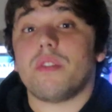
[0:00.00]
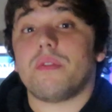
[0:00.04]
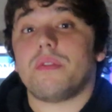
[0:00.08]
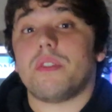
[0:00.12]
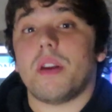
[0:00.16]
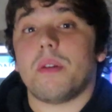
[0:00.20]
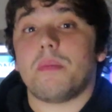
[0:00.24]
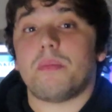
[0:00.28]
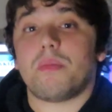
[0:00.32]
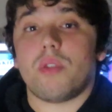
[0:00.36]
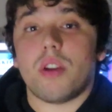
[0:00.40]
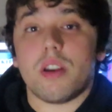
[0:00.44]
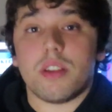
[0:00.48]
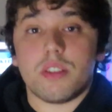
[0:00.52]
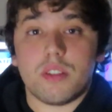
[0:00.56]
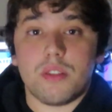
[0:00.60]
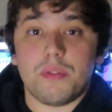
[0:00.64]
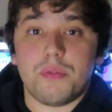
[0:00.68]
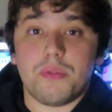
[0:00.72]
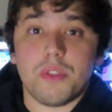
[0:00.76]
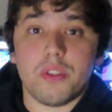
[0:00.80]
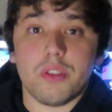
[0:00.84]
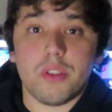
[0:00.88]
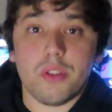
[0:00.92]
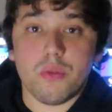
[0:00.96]
of that price,
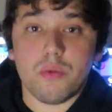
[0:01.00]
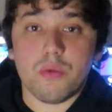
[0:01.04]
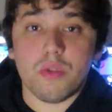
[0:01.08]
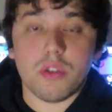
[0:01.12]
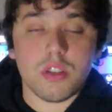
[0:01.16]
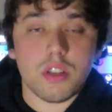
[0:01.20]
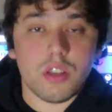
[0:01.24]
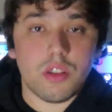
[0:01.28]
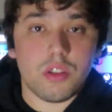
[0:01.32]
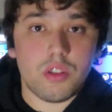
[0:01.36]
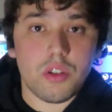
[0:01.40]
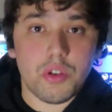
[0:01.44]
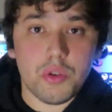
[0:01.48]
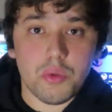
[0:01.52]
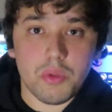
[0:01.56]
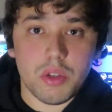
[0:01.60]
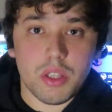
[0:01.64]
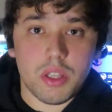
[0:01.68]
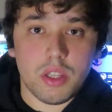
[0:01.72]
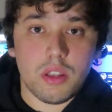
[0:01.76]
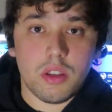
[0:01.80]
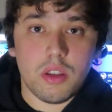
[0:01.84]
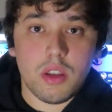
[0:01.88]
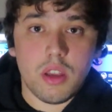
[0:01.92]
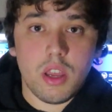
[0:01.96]
if you know what you're doing.